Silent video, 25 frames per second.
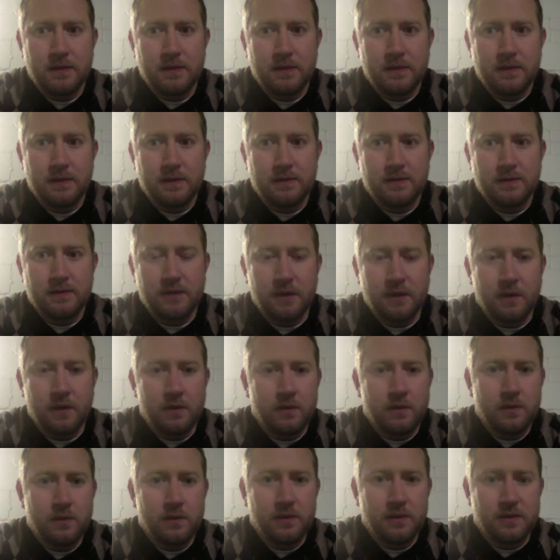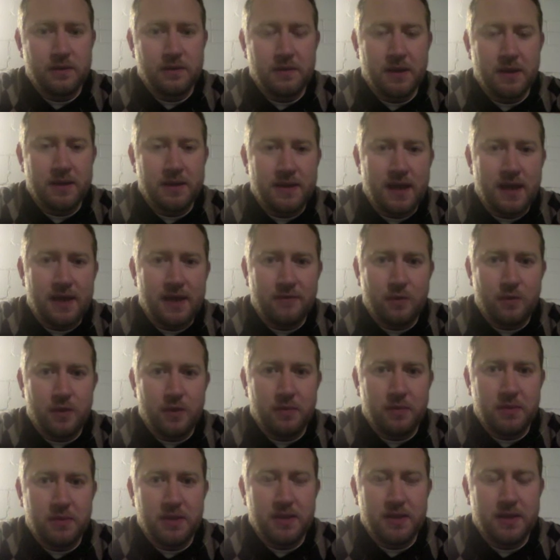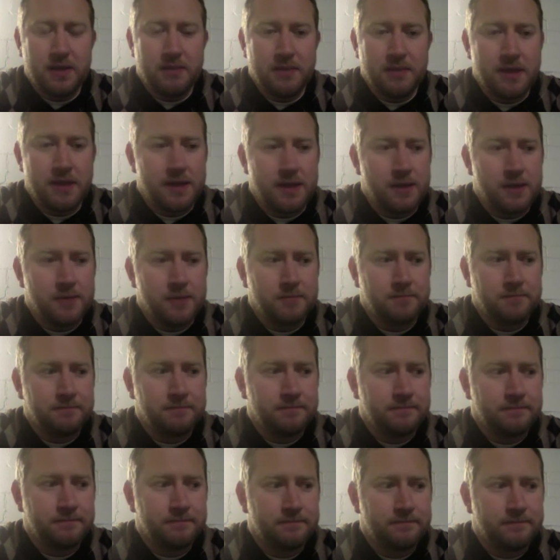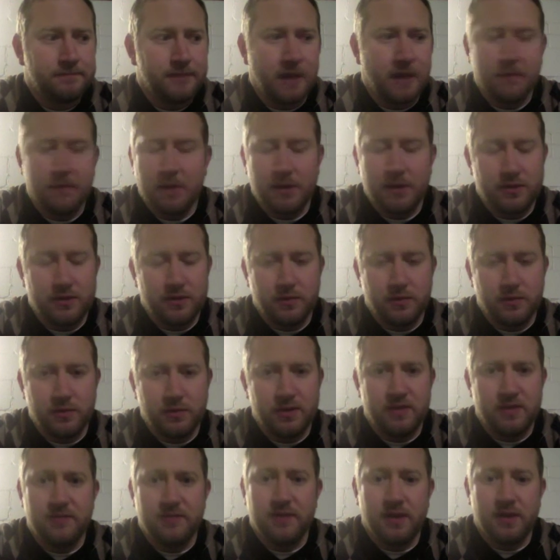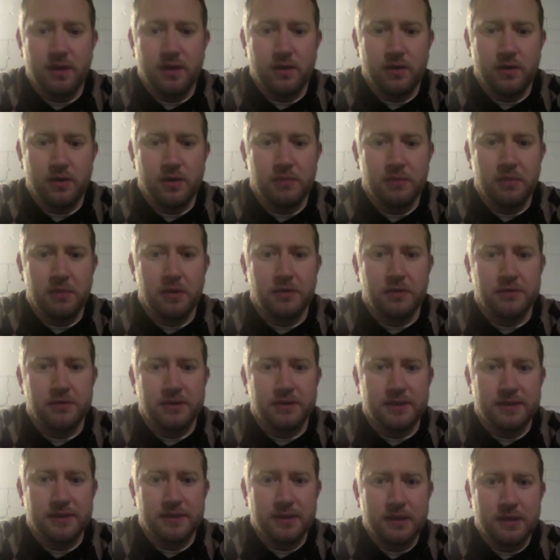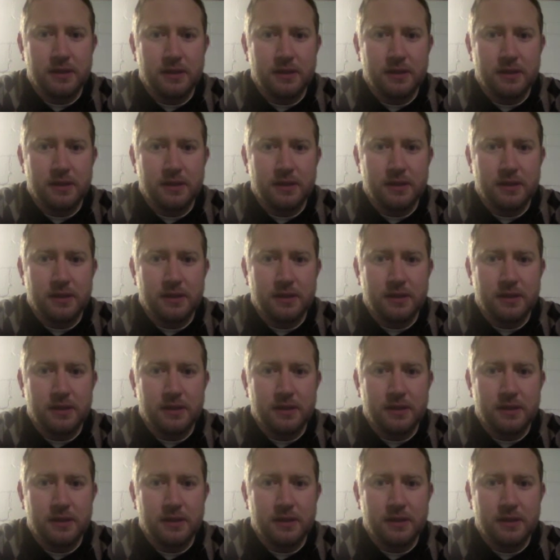So it's about 9:40 p.m. now. I'm not sure when this video will get posted,